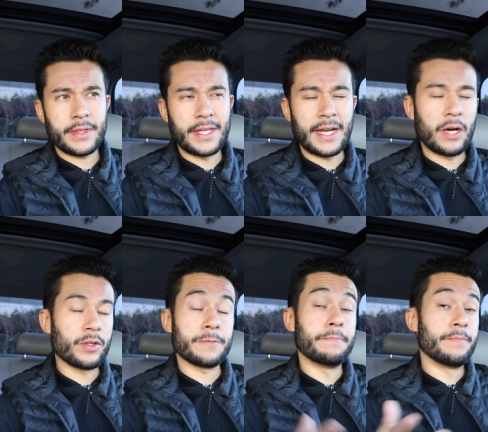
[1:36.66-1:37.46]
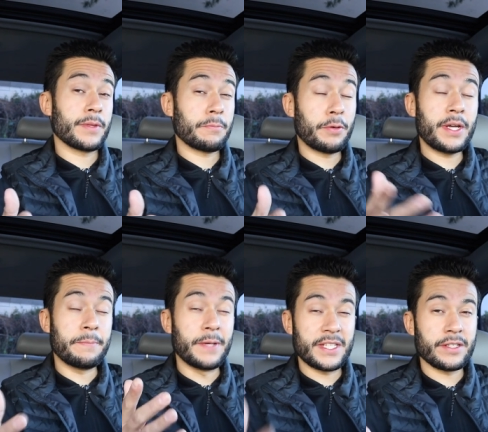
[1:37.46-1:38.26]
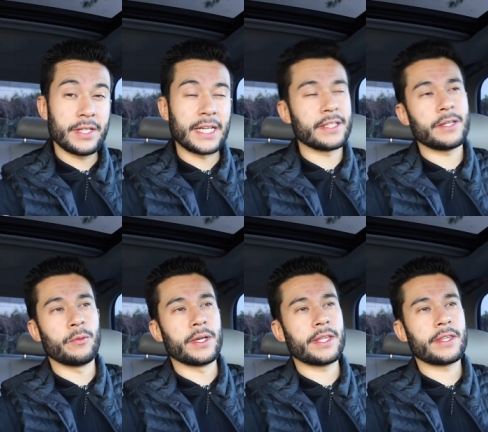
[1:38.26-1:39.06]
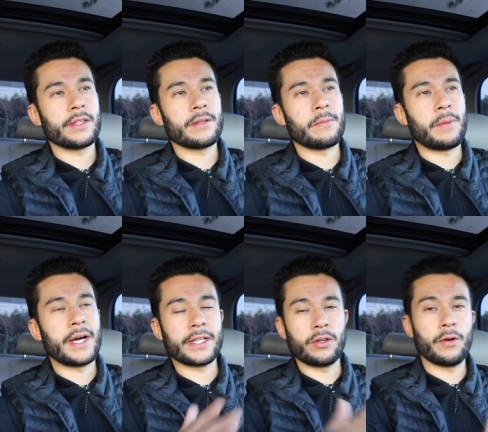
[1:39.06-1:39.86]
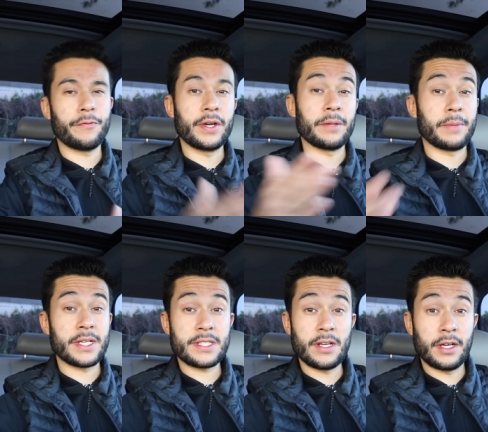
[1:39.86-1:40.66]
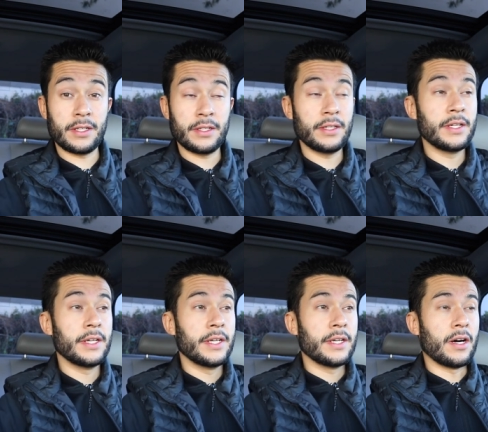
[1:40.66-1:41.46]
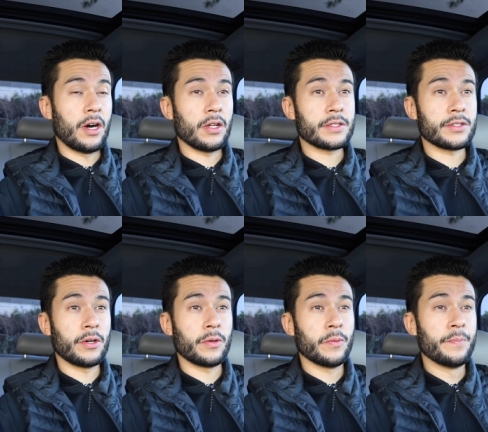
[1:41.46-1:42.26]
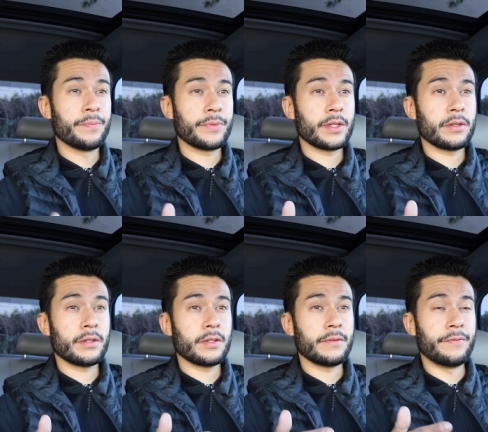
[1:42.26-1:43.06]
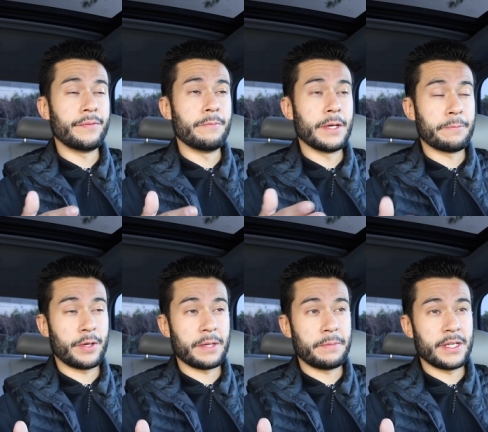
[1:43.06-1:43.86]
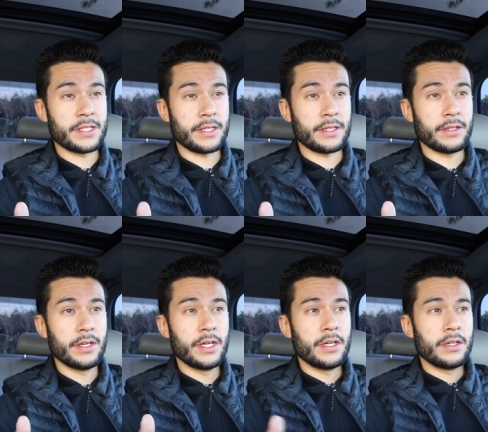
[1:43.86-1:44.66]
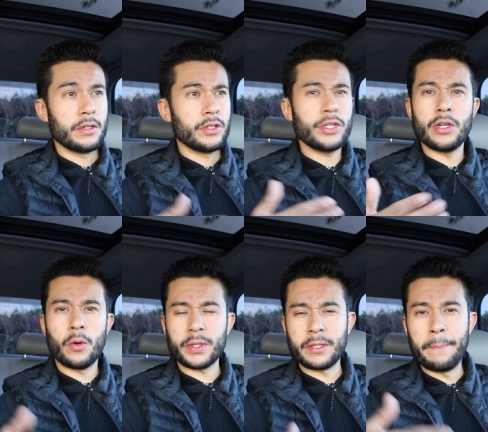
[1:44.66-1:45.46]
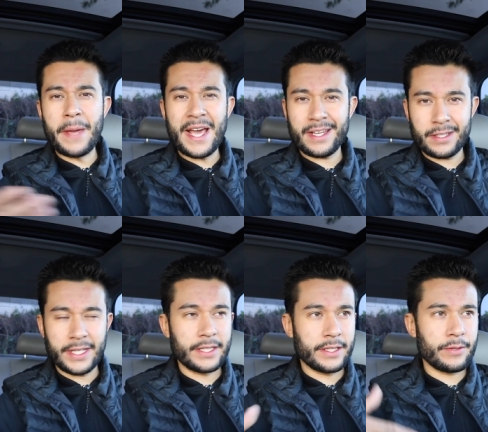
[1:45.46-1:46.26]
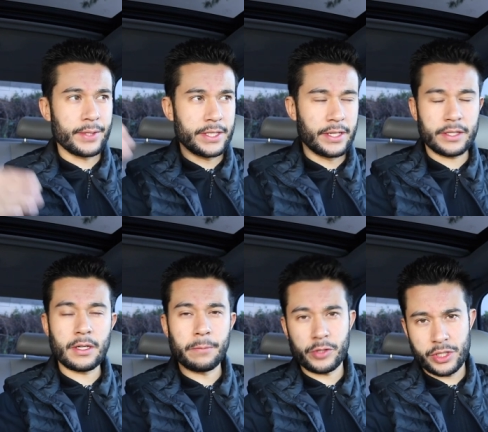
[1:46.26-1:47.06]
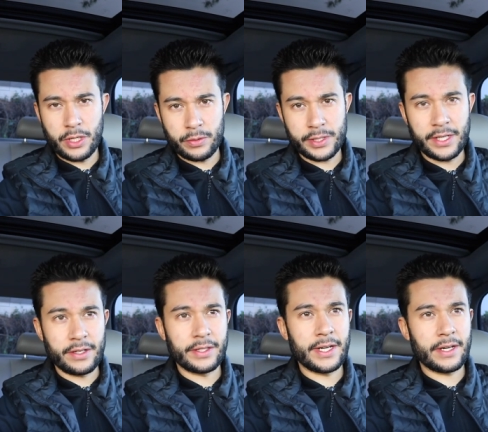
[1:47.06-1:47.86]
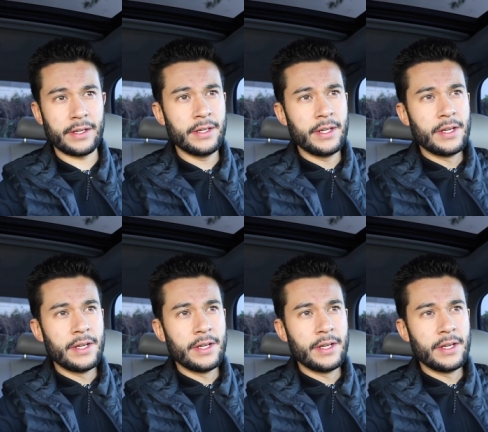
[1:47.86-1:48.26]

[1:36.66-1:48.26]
that I was pretty busy lately with my girlfriend and my son. Also, been pretty busy, you know, with the band lately. We did a couple shows here and there